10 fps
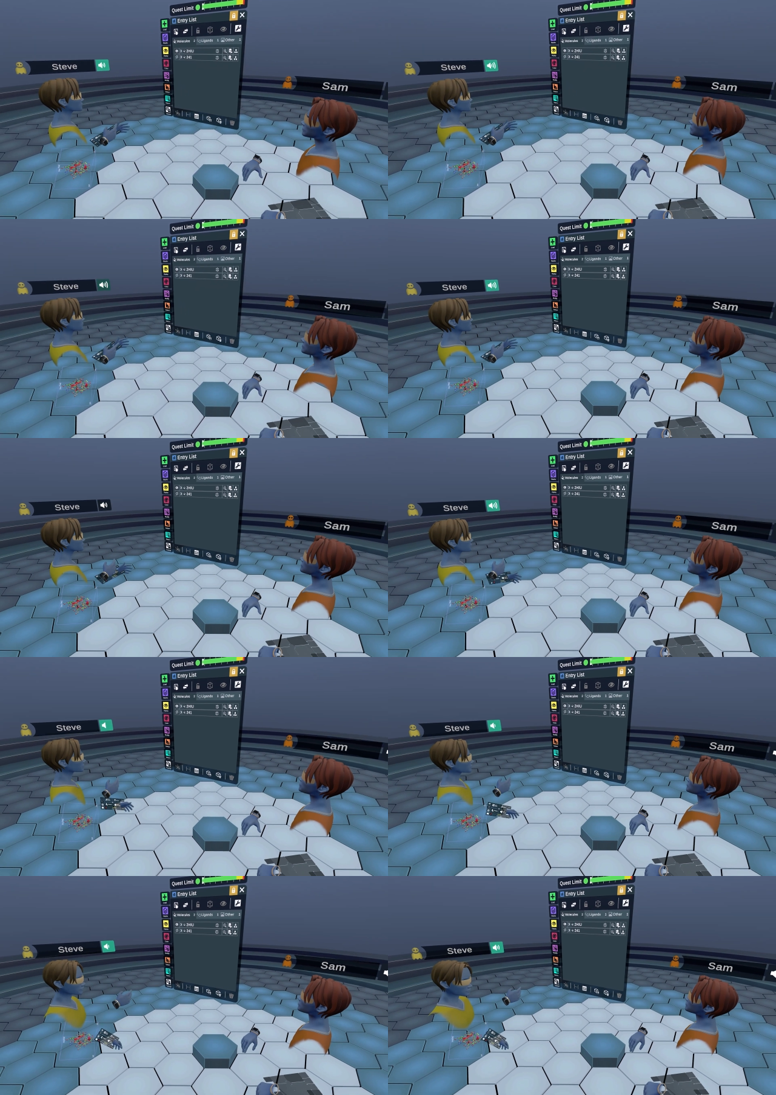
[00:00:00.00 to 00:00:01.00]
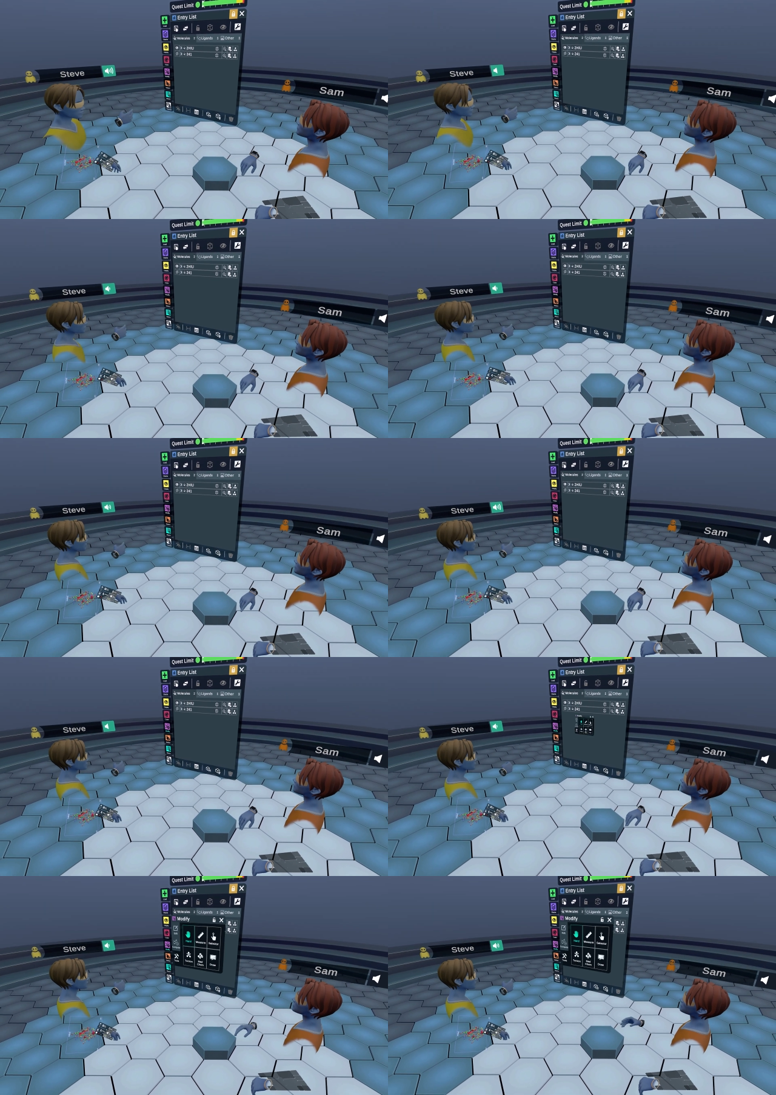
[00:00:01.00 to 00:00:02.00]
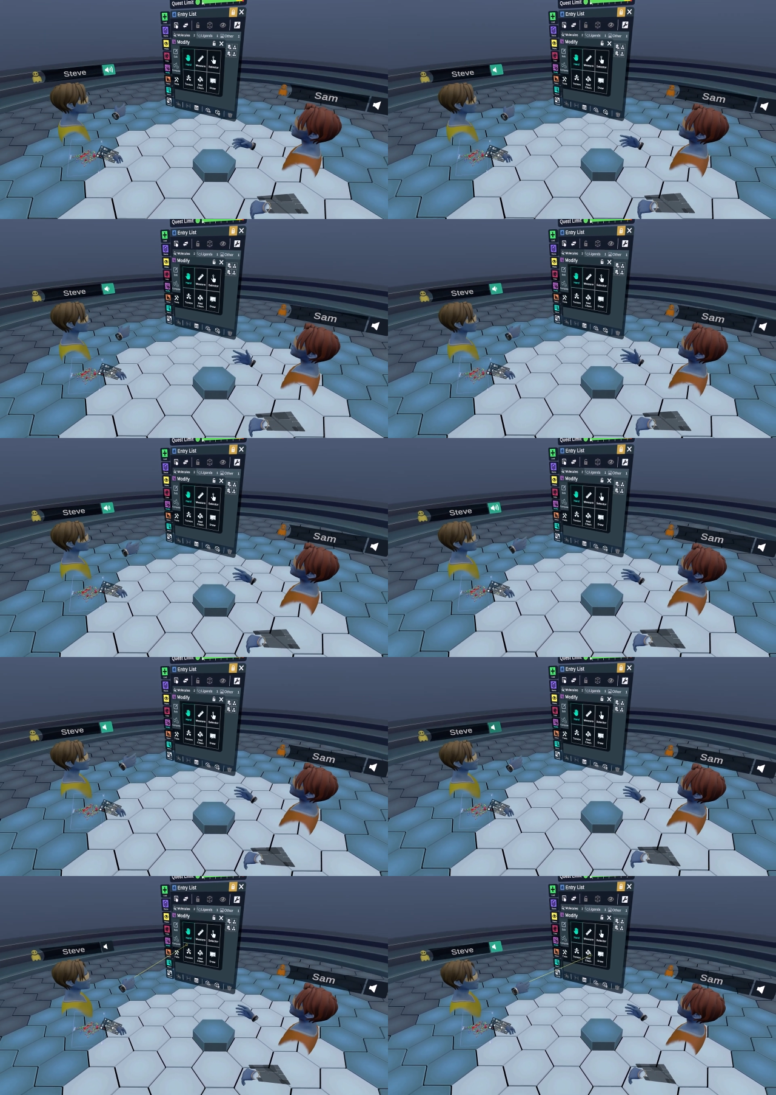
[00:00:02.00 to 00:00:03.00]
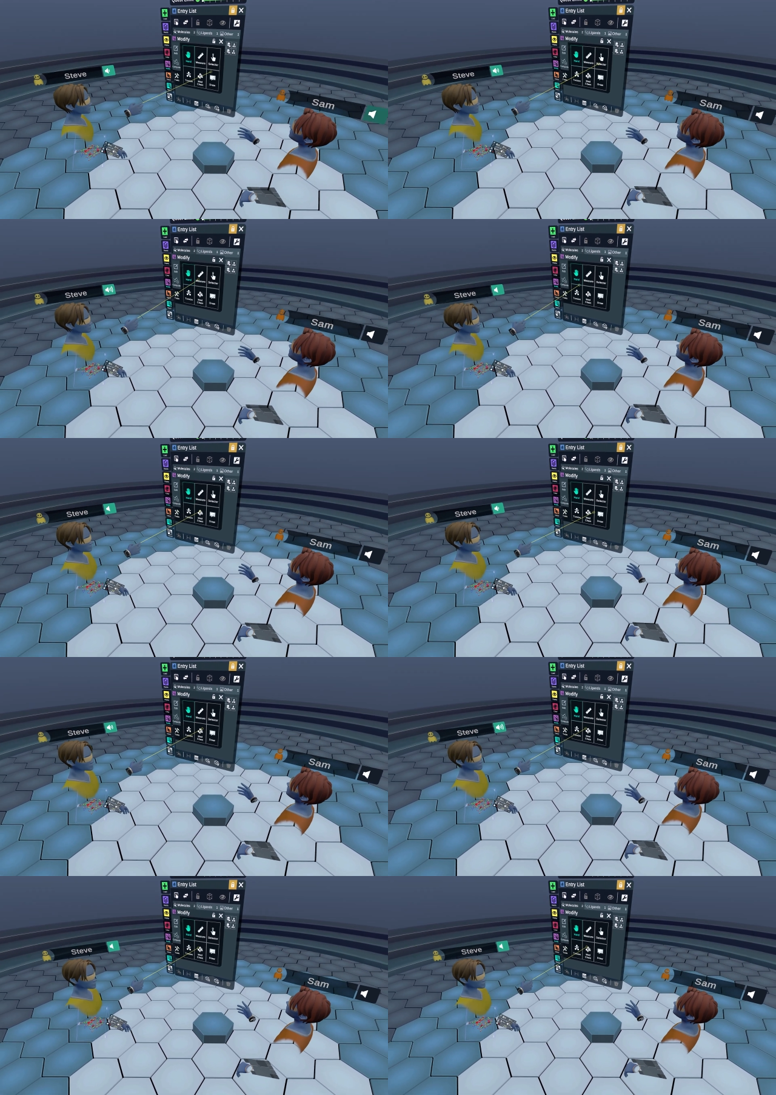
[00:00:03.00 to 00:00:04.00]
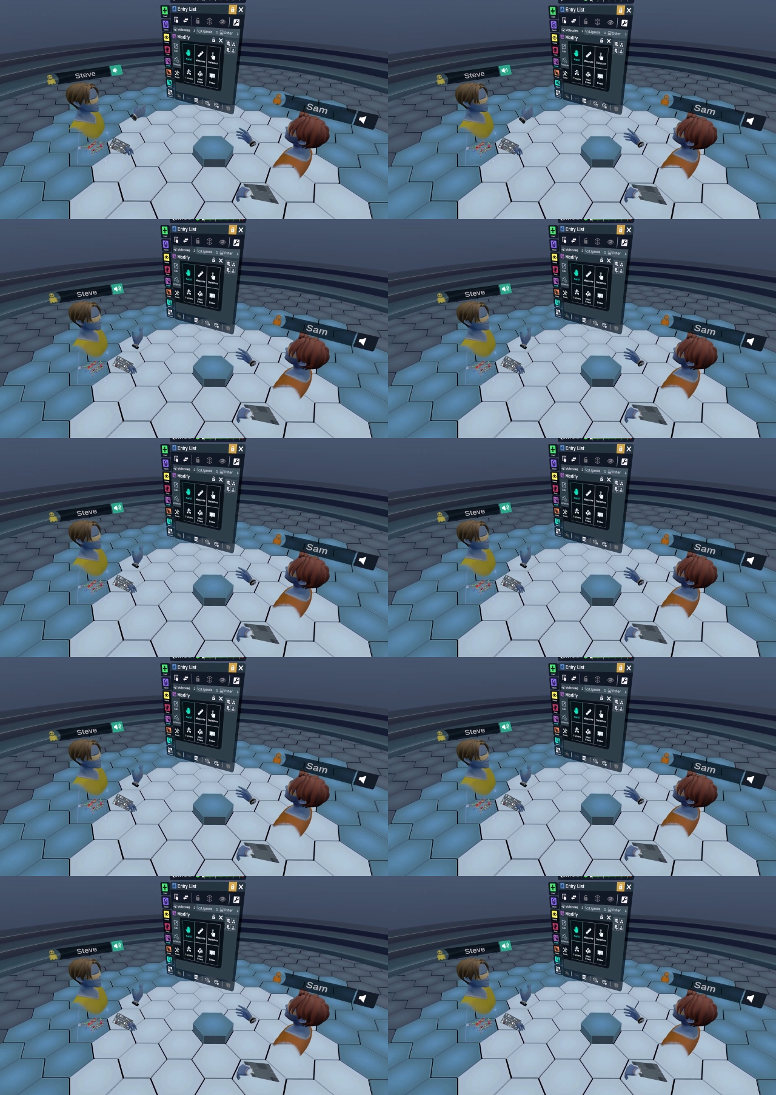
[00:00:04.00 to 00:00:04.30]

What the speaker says: [unreadable: no face in view]